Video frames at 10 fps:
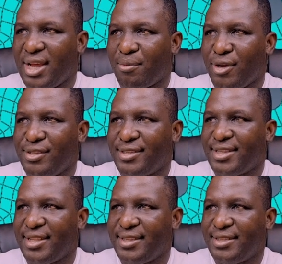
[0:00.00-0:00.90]
I'm going to
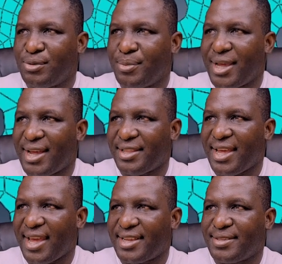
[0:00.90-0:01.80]
say this will be an
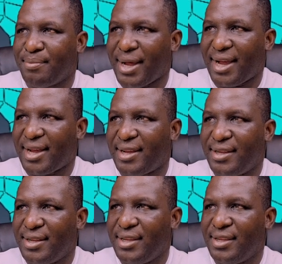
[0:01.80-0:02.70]
X back
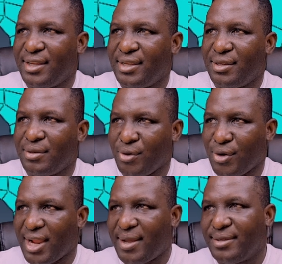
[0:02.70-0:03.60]

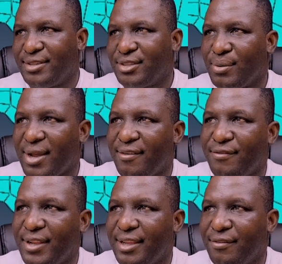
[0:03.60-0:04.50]
roller. So we're
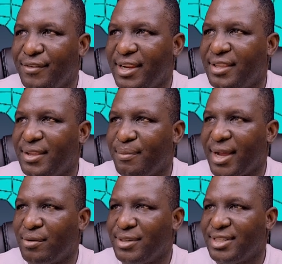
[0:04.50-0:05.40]
filling the
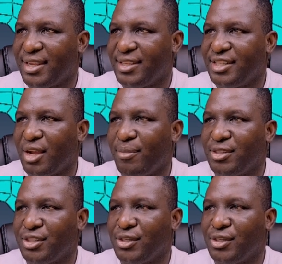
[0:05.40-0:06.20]
back, which is an initial boundary